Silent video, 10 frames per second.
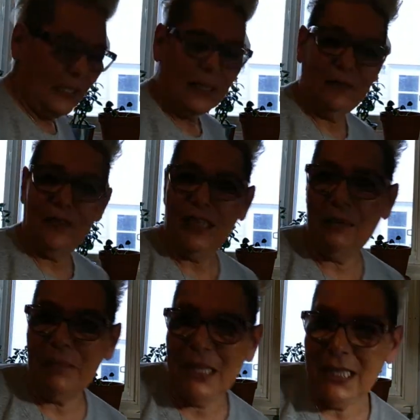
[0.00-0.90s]
got to fill
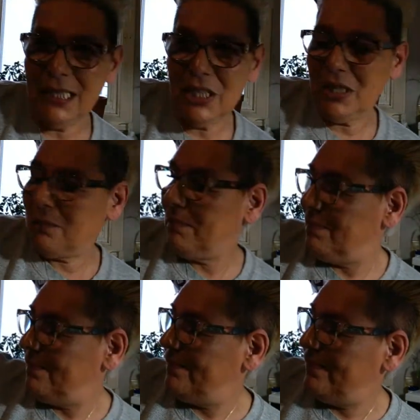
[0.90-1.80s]
up my dish
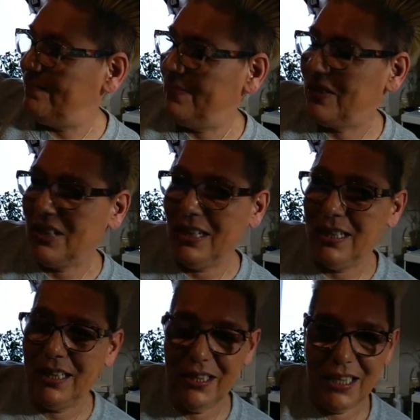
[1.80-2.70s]
sink
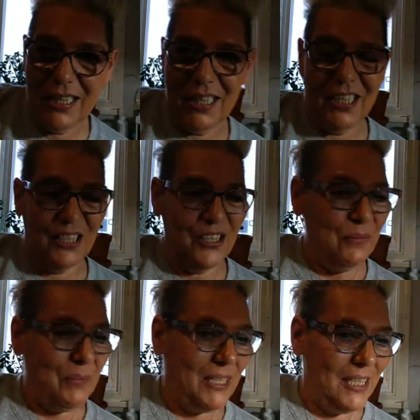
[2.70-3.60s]
here and I got to do
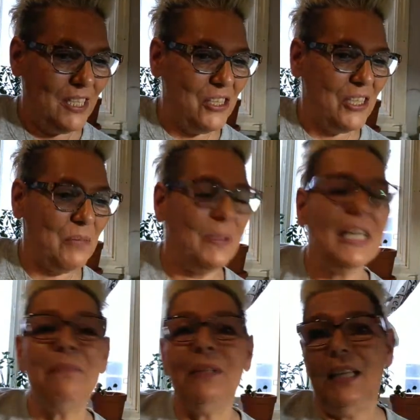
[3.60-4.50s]
my dishes, but
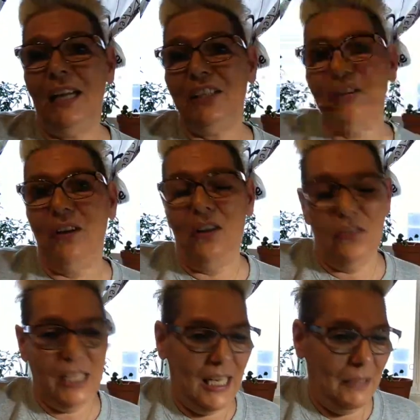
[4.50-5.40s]
I'm glad you all
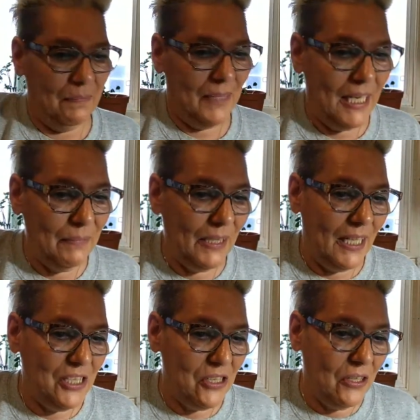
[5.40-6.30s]
came. I'm
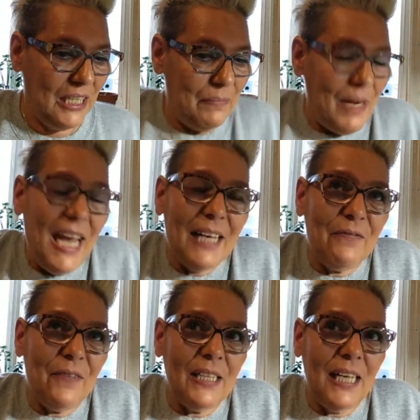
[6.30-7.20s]
glad you all came. I had a
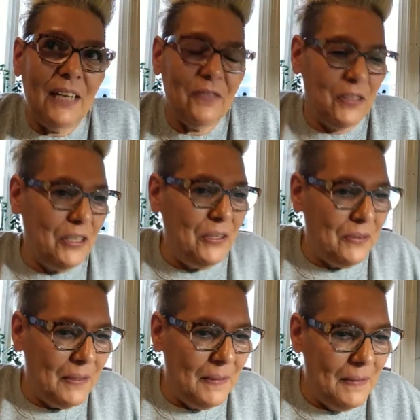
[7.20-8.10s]
fun afternoon.
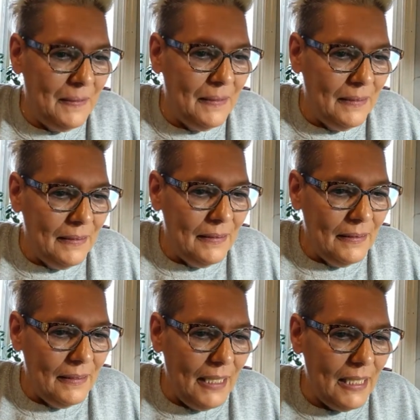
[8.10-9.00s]

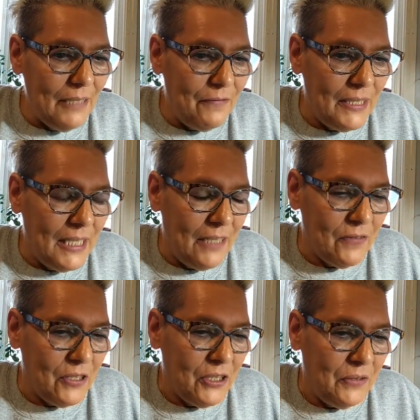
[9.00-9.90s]
I had a fun
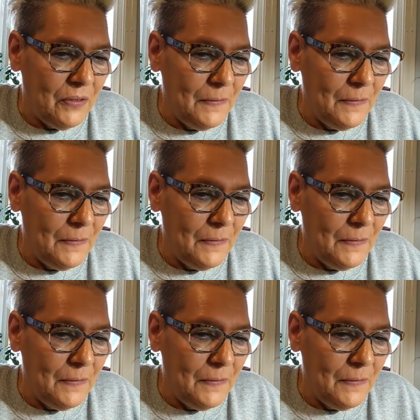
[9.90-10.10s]
afternoon.